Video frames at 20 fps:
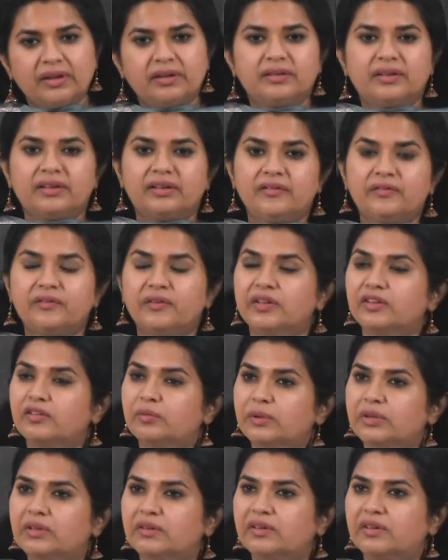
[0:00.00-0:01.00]
The difference
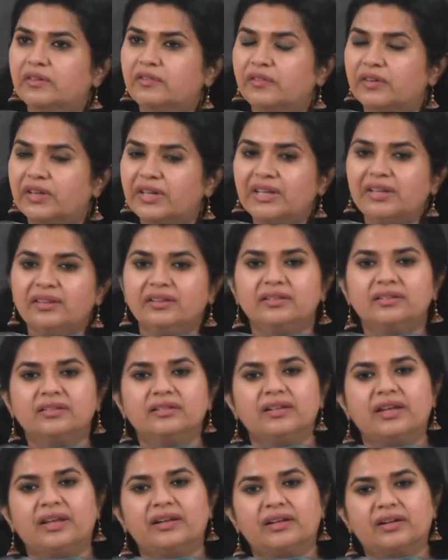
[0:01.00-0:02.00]
between a phrase
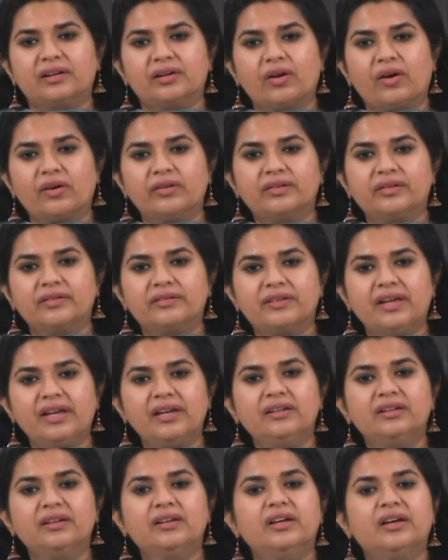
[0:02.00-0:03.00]
and a clause is
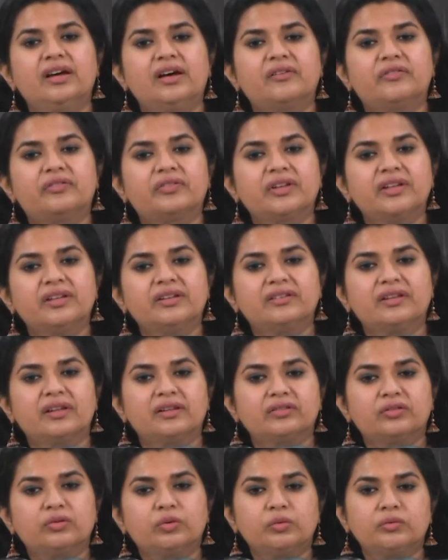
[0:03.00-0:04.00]
that a phrase
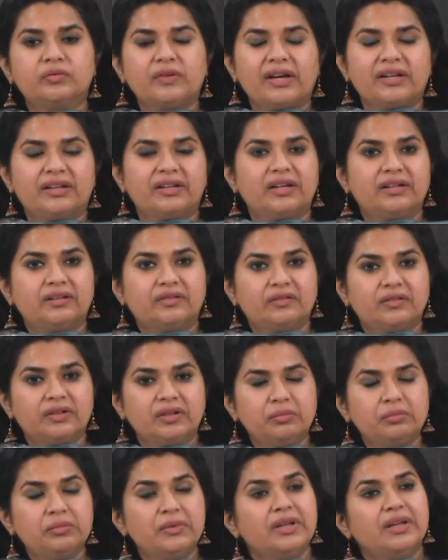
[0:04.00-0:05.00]
has no finite
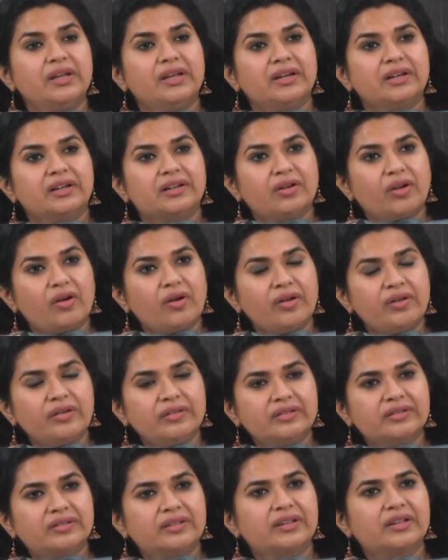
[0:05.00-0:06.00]
verb,
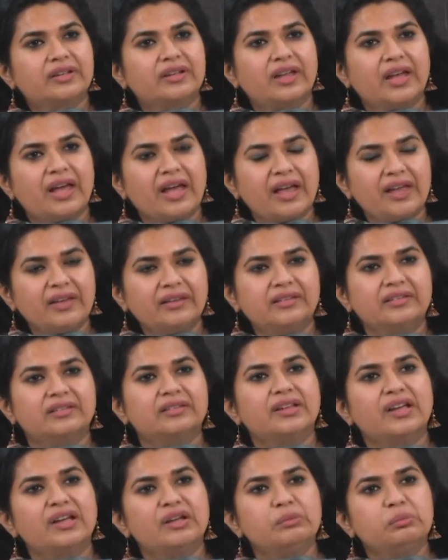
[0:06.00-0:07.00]
clause has
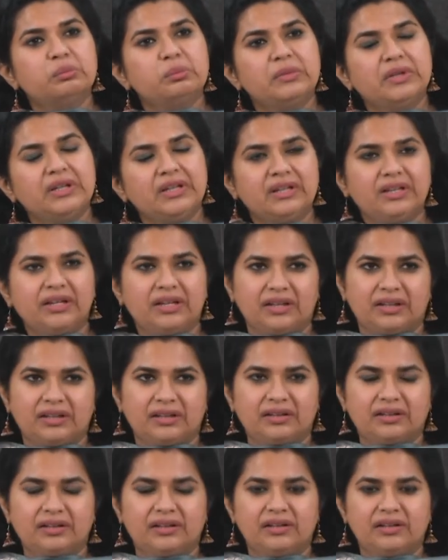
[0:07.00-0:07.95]
some meaning.